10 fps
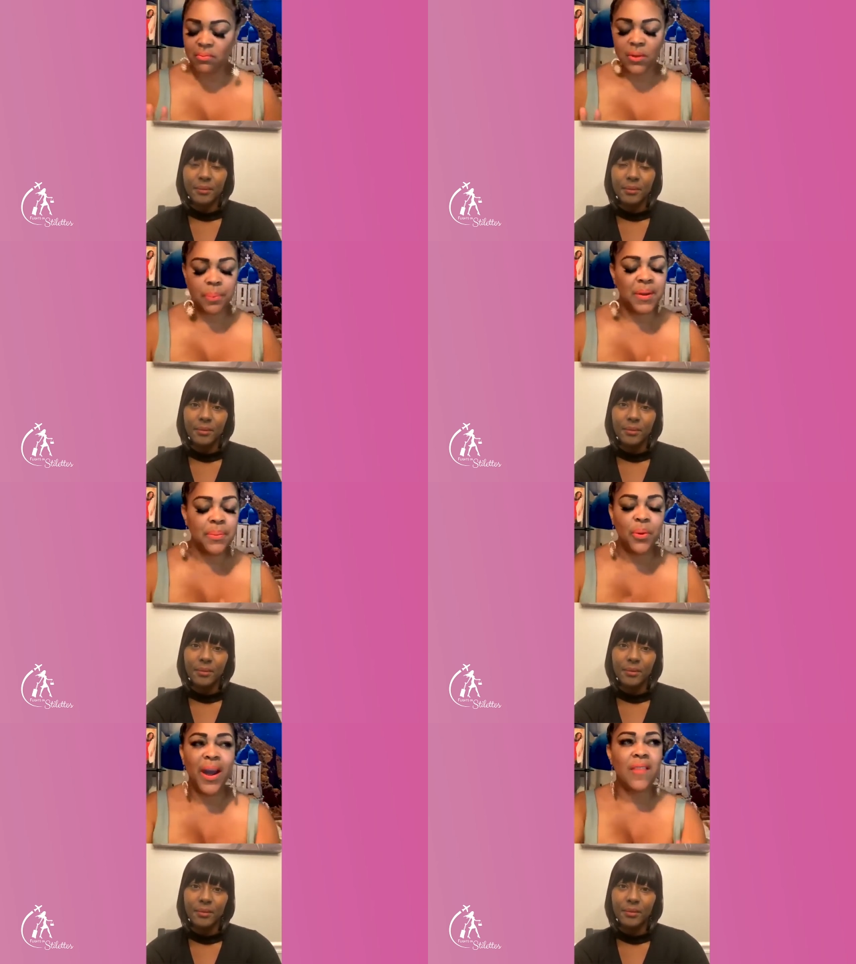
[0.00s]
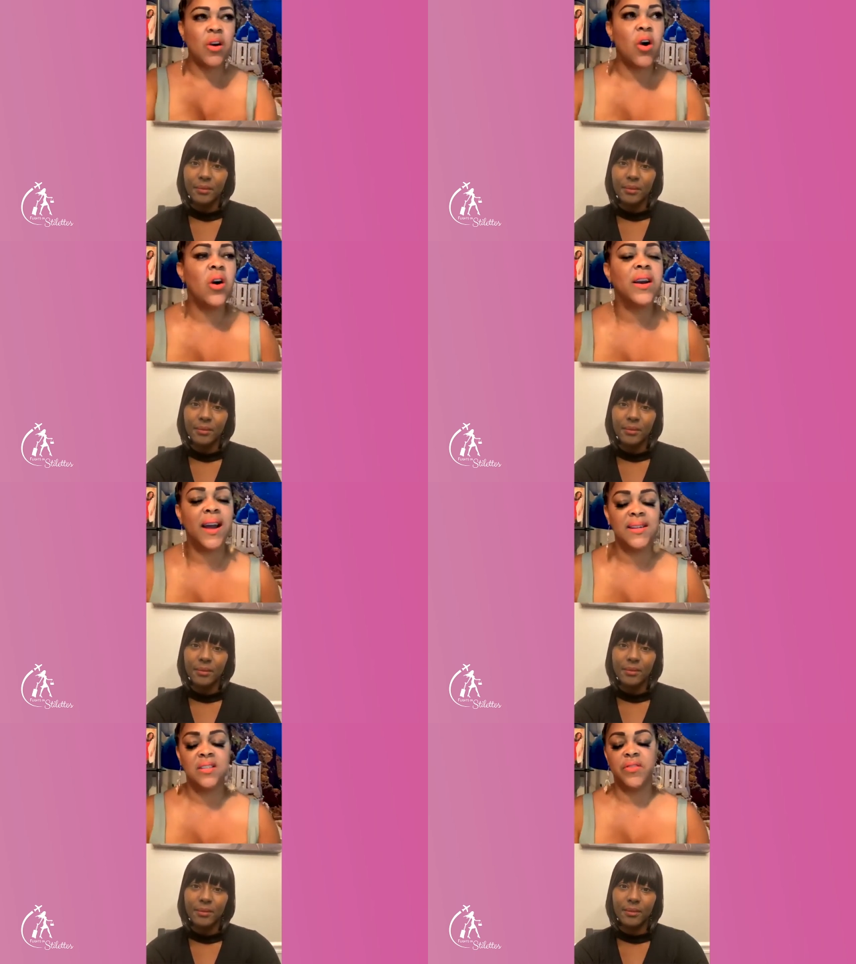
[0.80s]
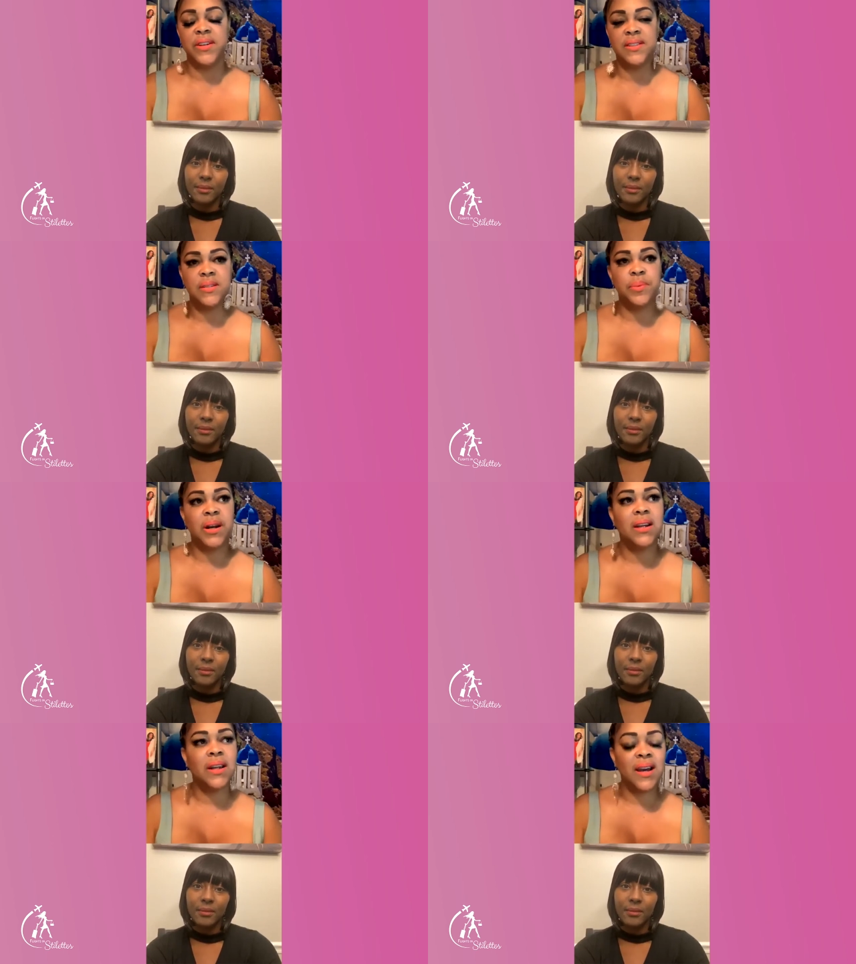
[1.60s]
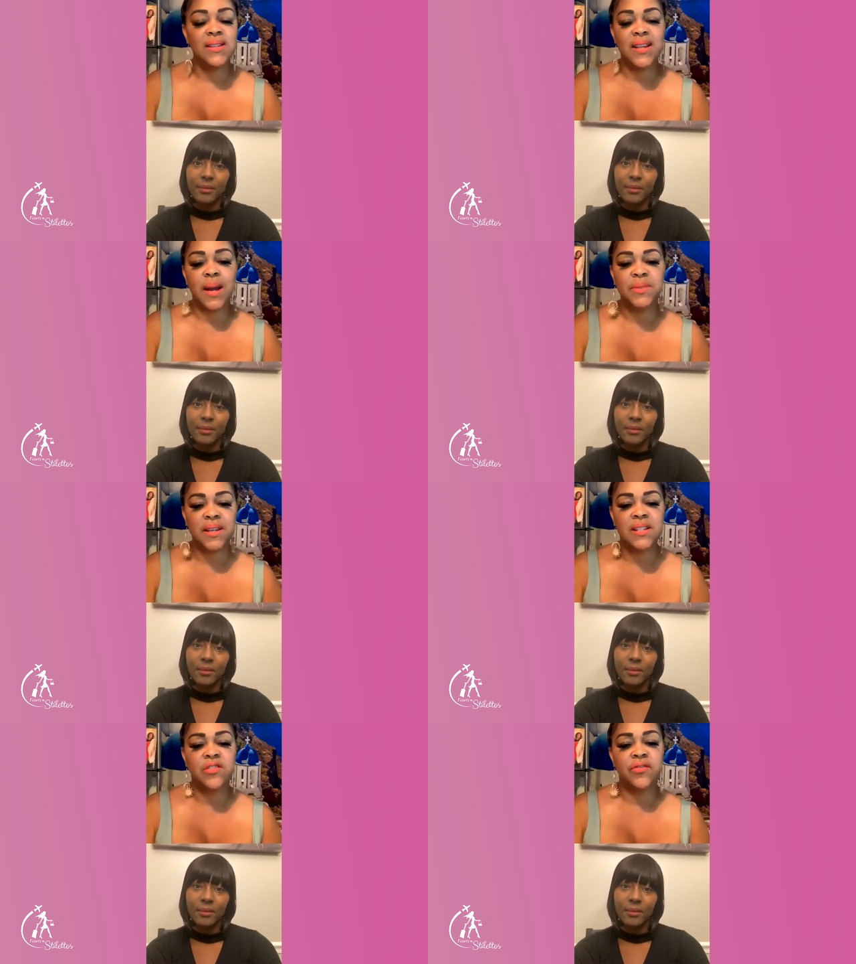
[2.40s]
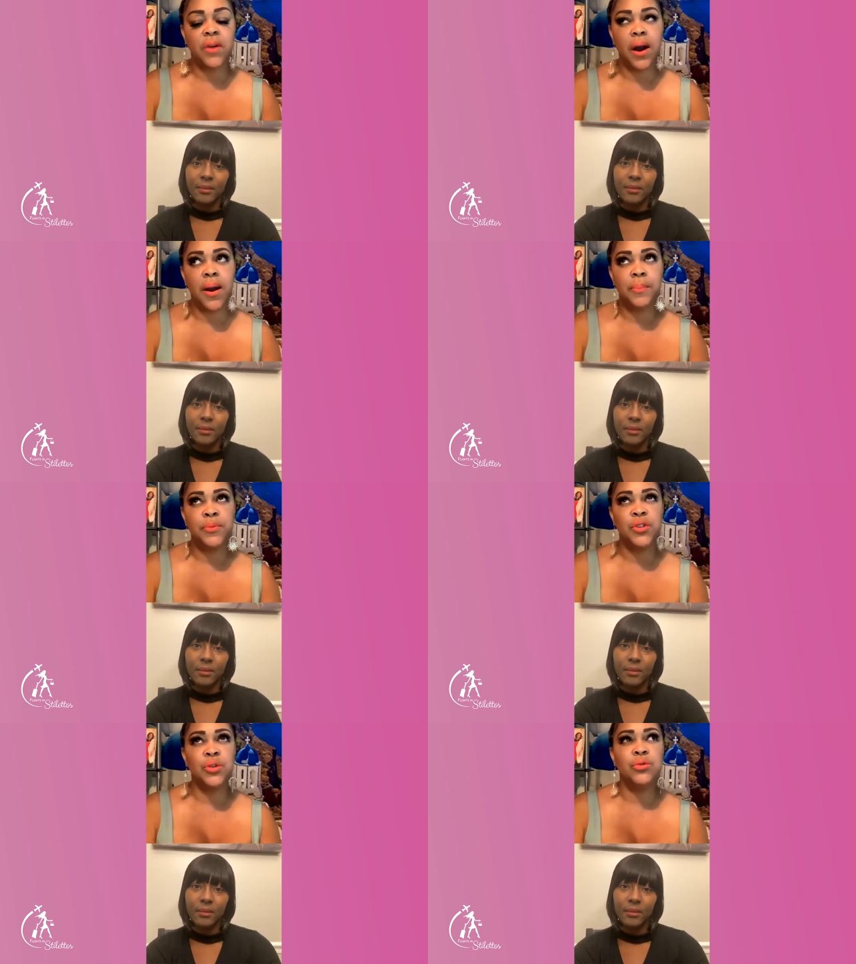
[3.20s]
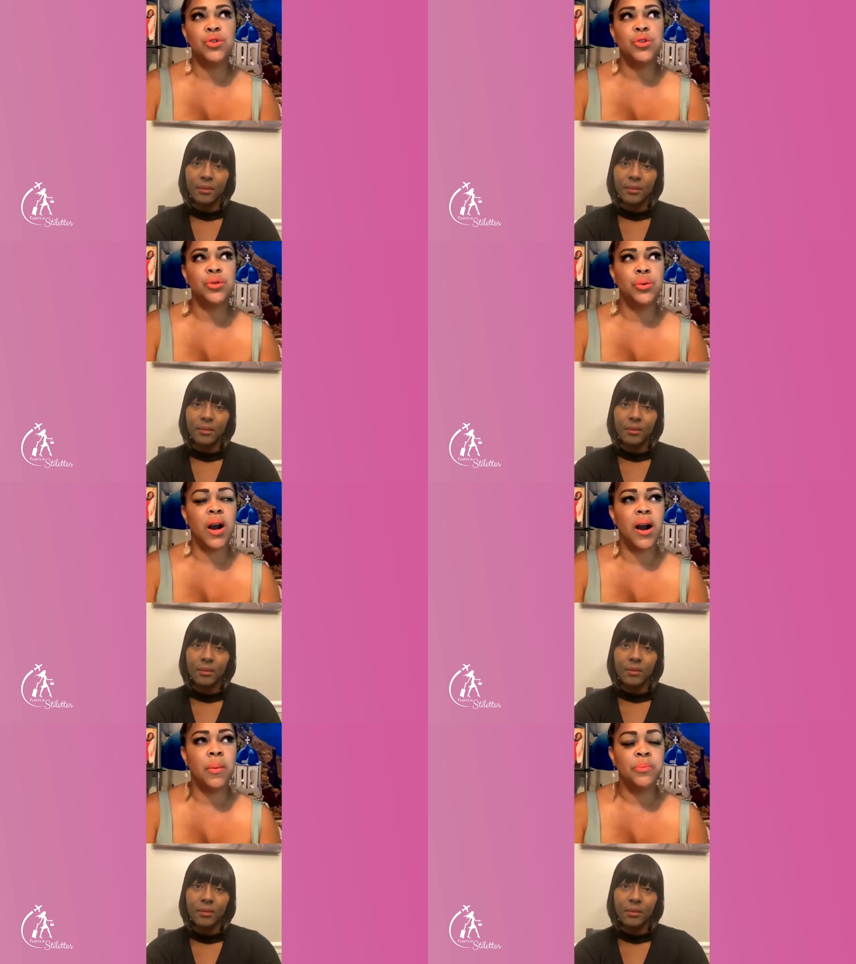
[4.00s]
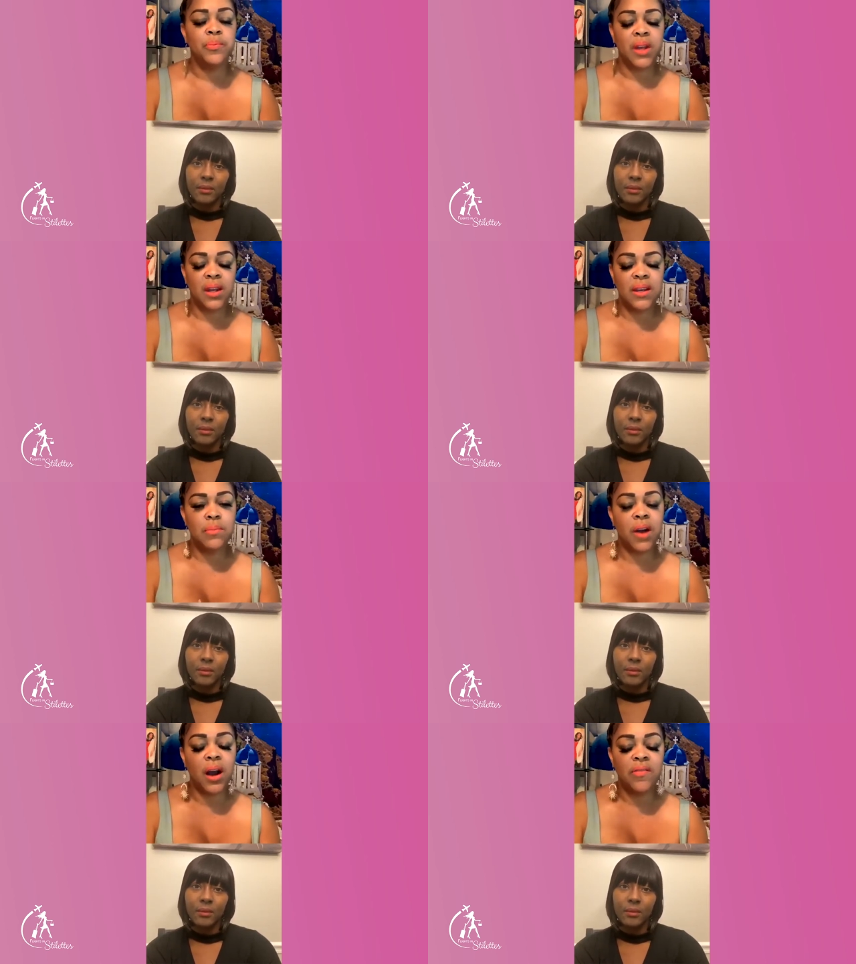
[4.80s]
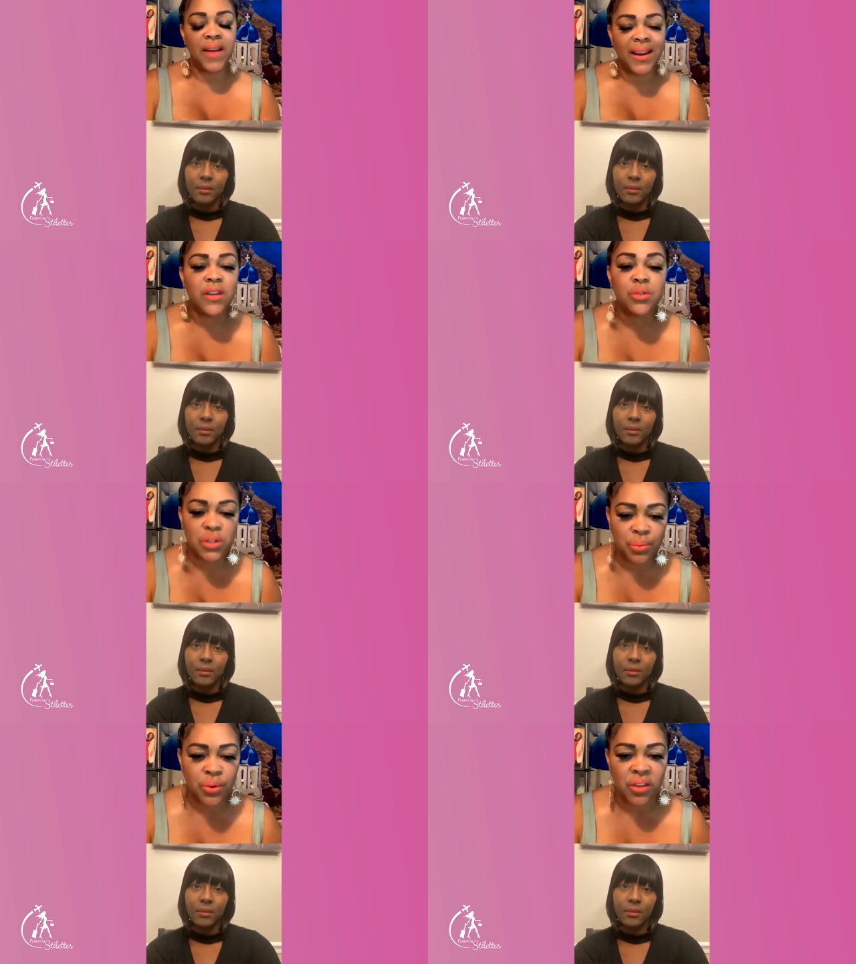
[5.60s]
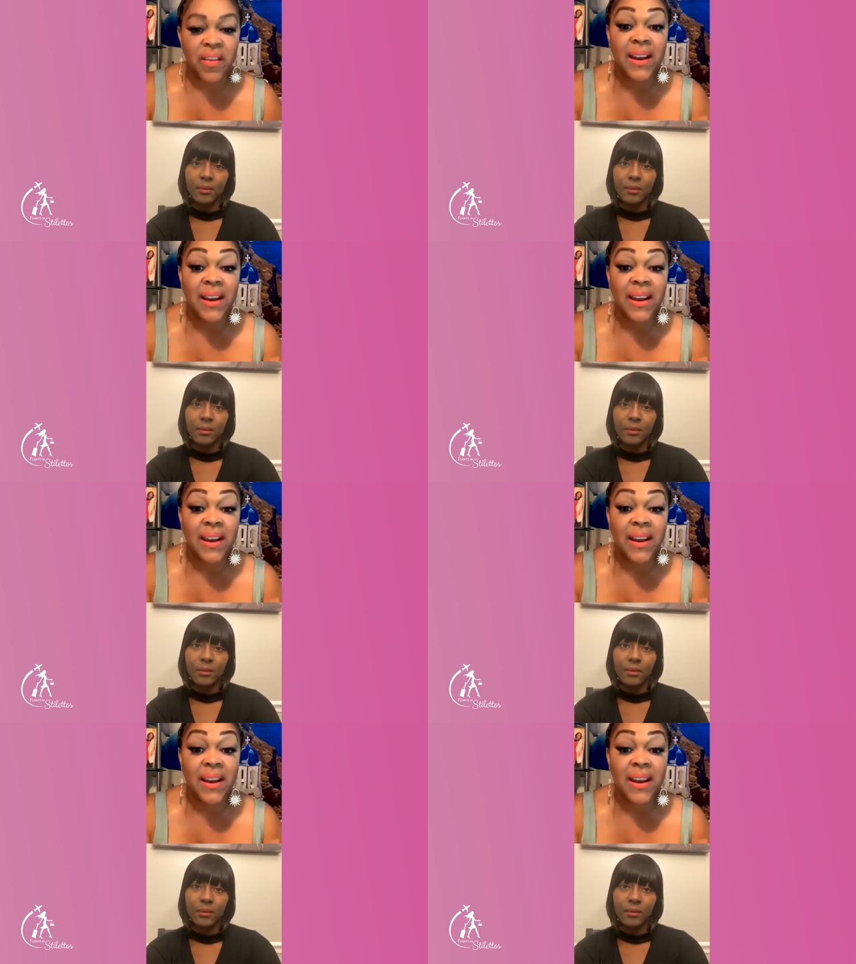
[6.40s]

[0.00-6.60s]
Speaker 1: people have all kinds of reasons, but a lot of times it's um, due to um, uh, financial support, financial